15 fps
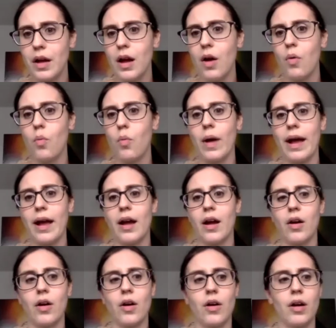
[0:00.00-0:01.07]

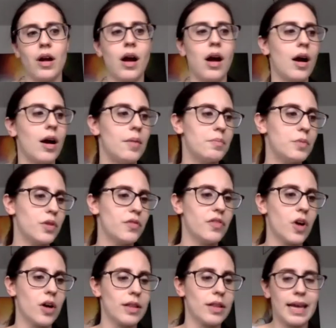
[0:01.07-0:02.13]
where you've
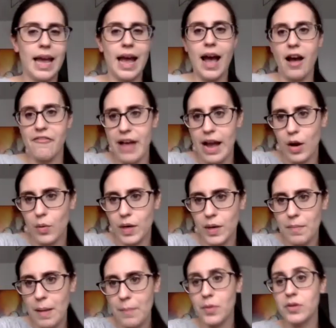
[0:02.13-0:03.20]
got like half equity
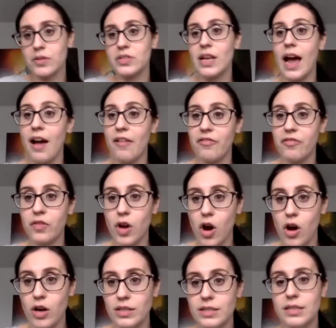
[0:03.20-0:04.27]
members, half
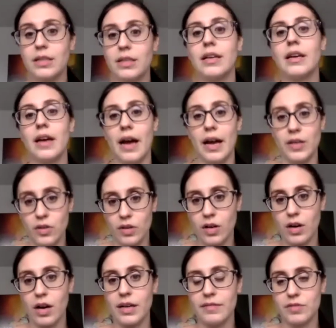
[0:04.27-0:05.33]
not, and you can
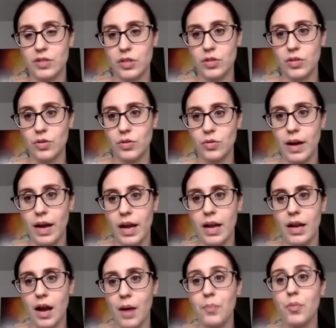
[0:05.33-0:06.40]
kind of do
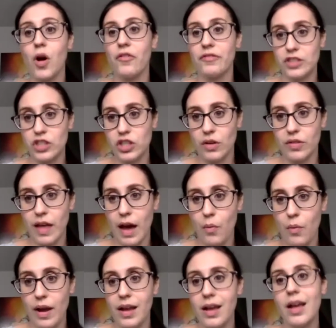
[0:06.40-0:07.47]
a profit share that
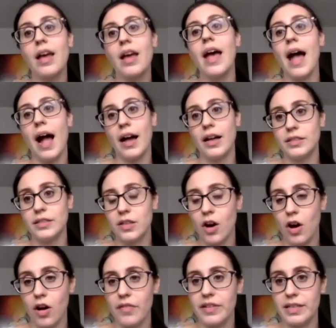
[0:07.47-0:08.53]
way. And
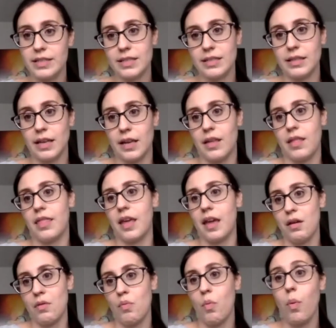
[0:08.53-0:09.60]
obviously
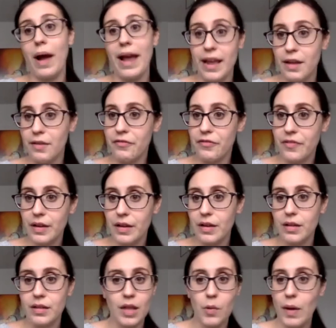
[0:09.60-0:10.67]
they waive
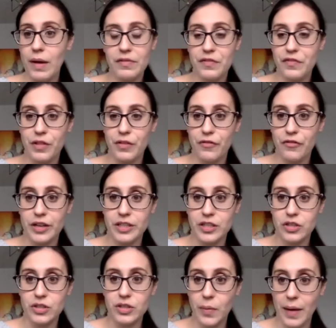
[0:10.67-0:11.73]
it for the
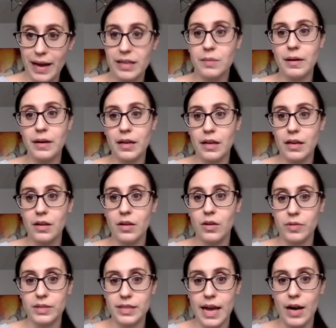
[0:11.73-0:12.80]
fringe. So anybody who
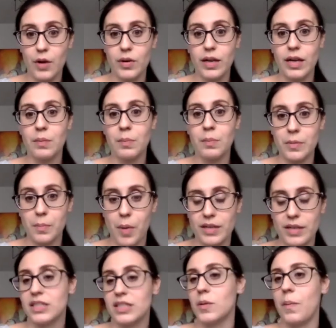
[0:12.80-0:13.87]
is equity can
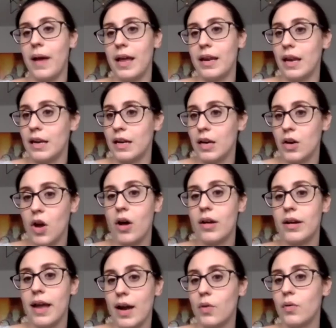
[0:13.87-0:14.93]
participate in a
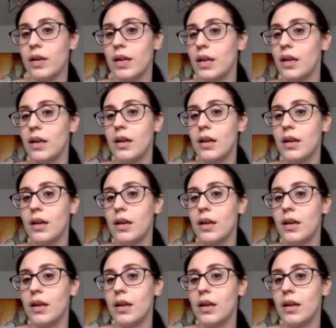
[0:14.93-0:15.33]
non-equity